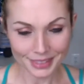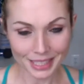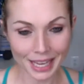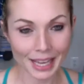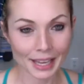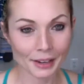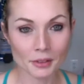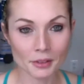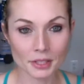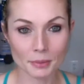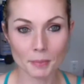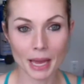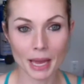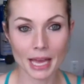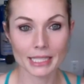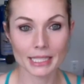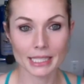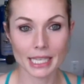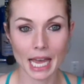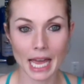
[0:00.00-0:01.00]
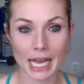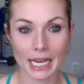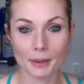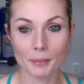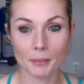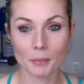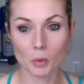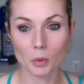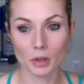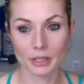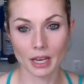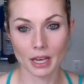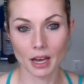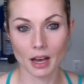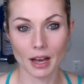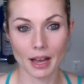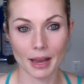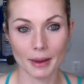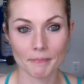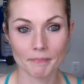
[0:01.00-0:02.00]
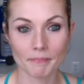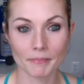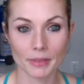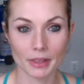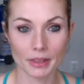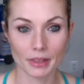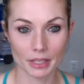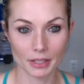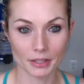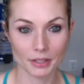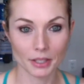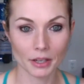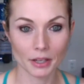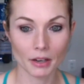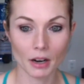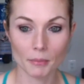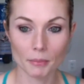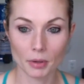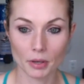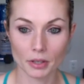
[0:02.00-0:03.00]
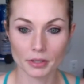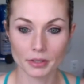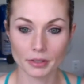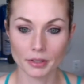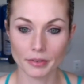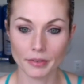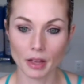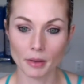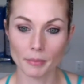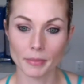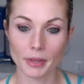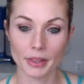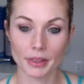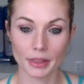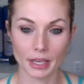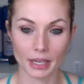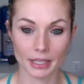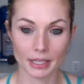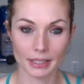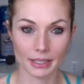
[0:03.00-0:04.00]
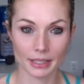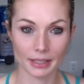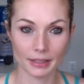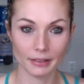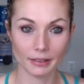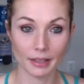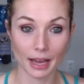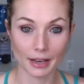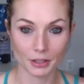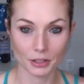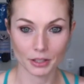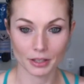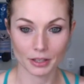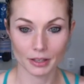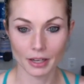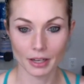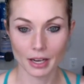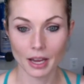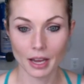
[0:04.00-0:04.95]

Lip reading: I don't spend any more time this year on personal development than I did last year.